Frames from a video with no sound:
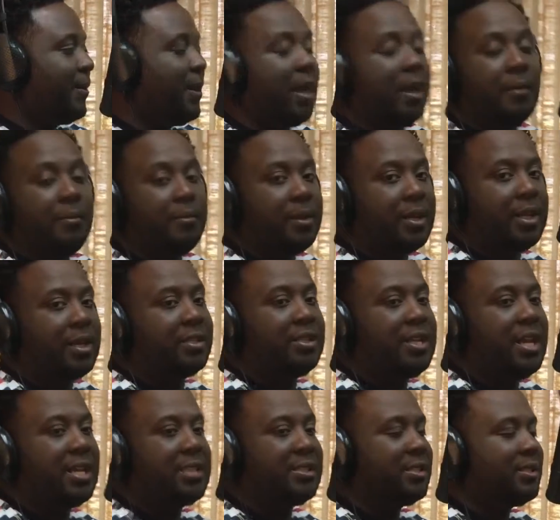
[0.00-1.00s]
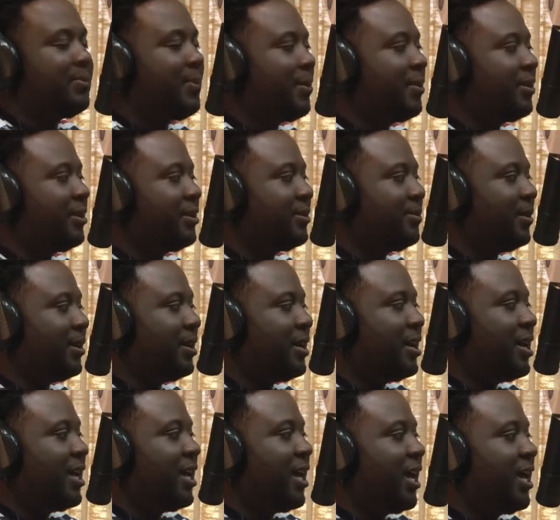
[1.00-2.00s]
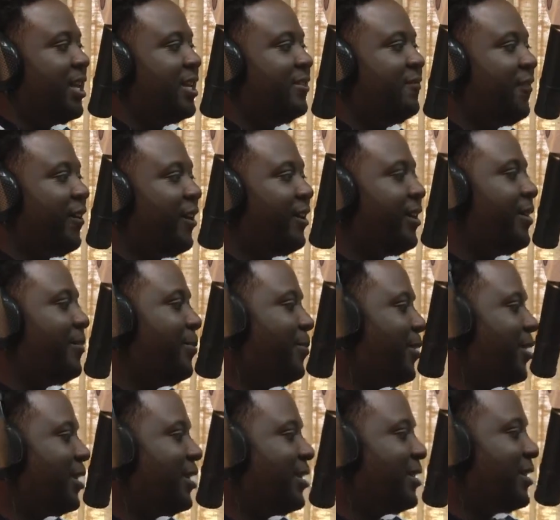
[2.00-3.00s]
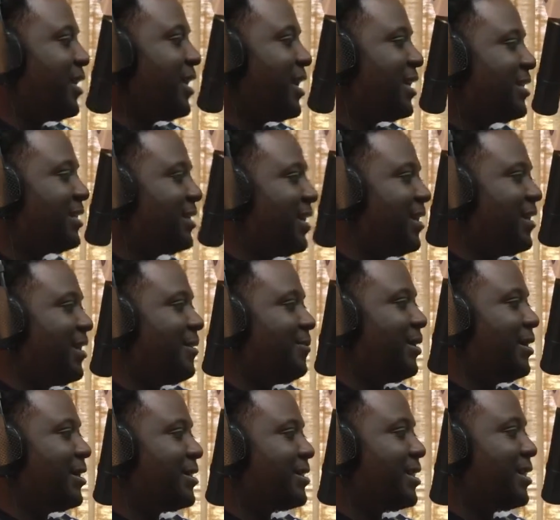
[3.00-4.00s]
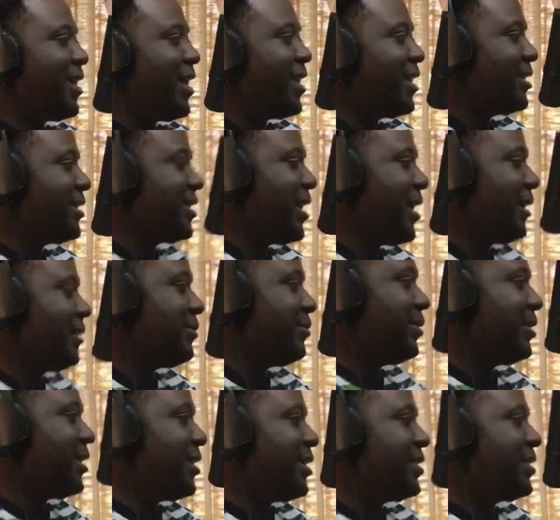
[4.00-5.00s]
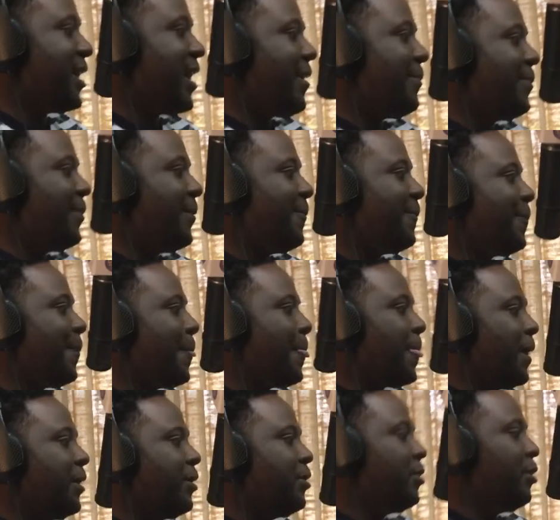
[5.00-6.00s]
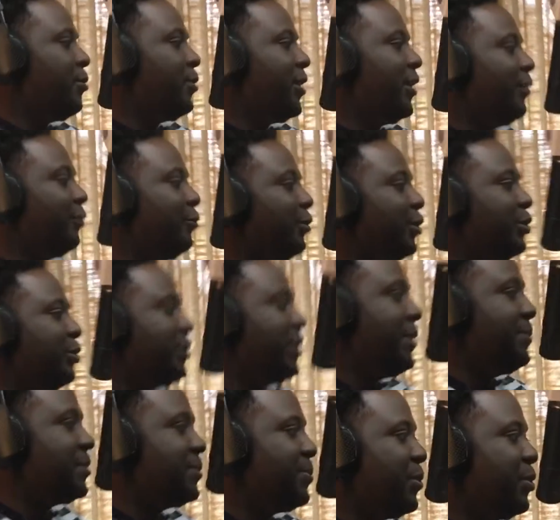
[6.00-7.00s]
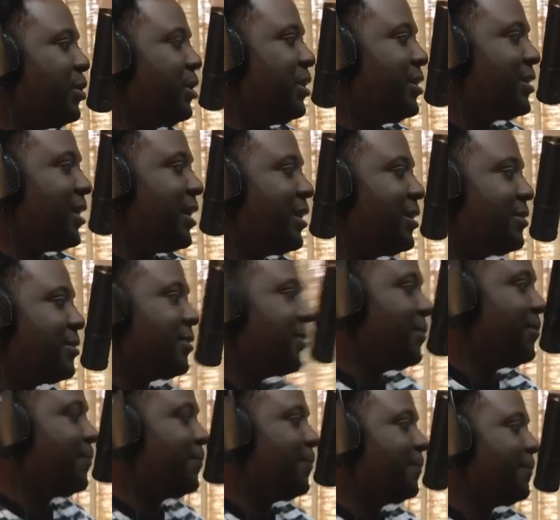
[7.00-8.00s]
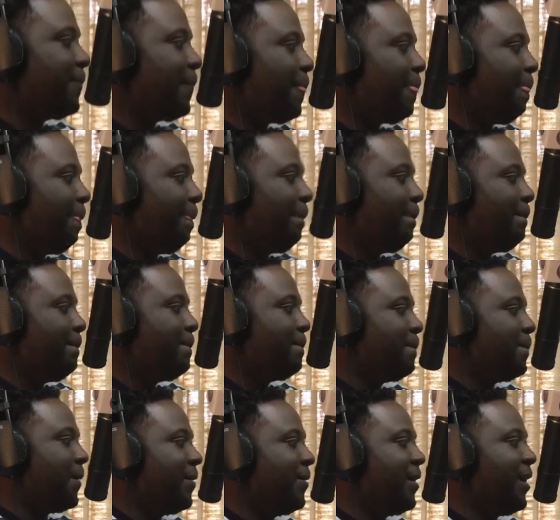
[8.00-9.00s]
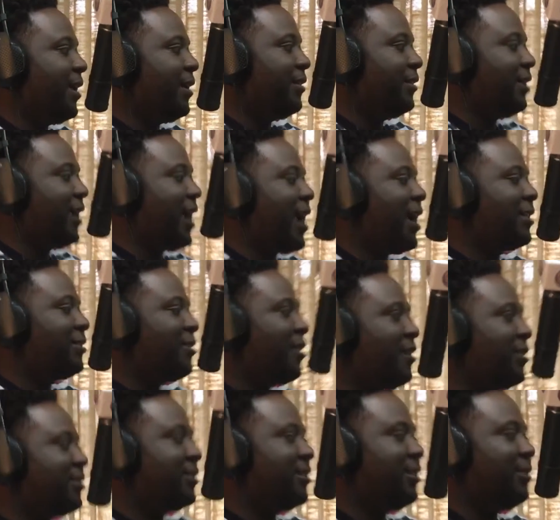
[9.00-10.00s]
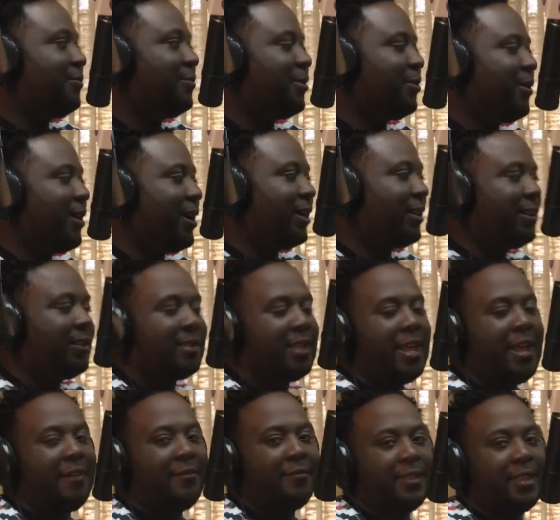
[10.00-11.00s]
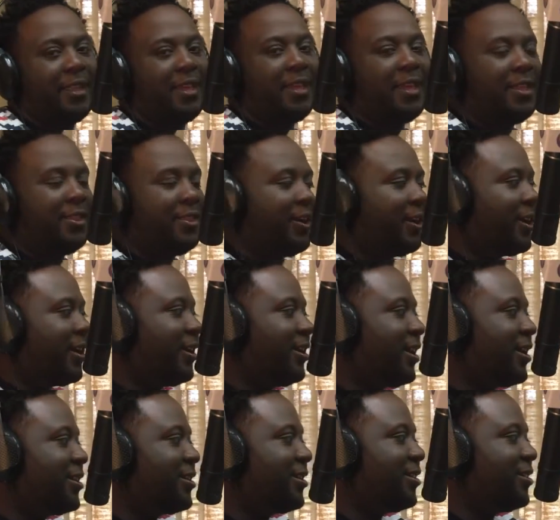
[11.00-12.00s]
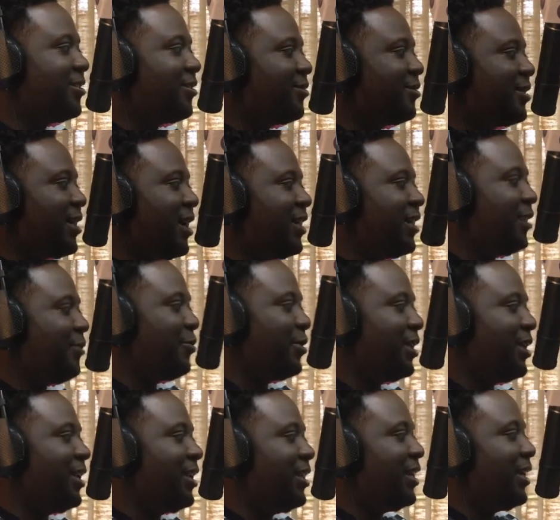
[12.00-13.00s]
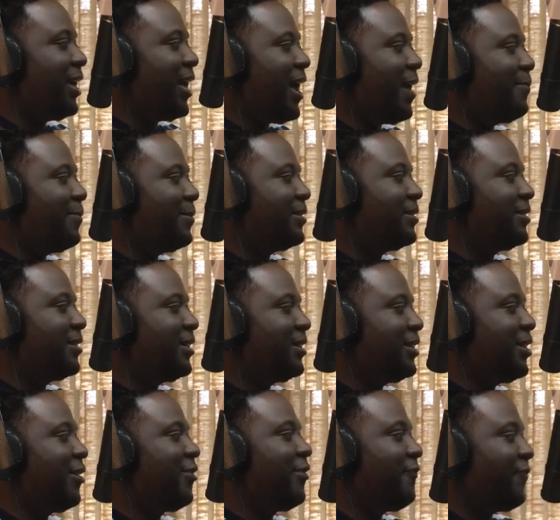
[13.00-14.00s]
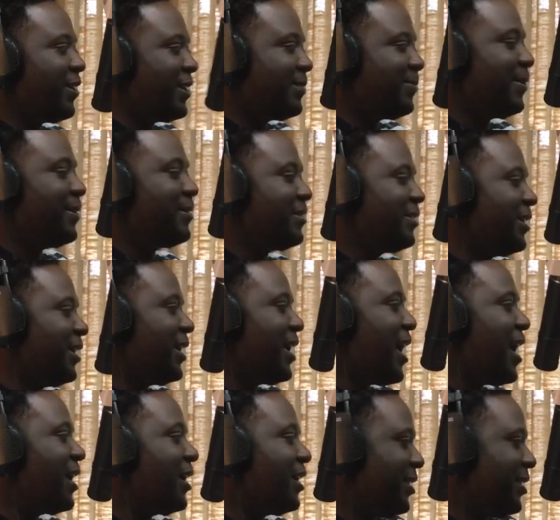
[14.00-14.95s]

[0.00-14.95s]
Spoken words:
Yeah, because he hasn't spoken it to me. And it's very important that I say that because a lot of times when things happen, we have real deep, spooky saints. Mm-hmm. That God talks to them directly. They have to. Their connection is so tight that when anything happens, they're the first person that God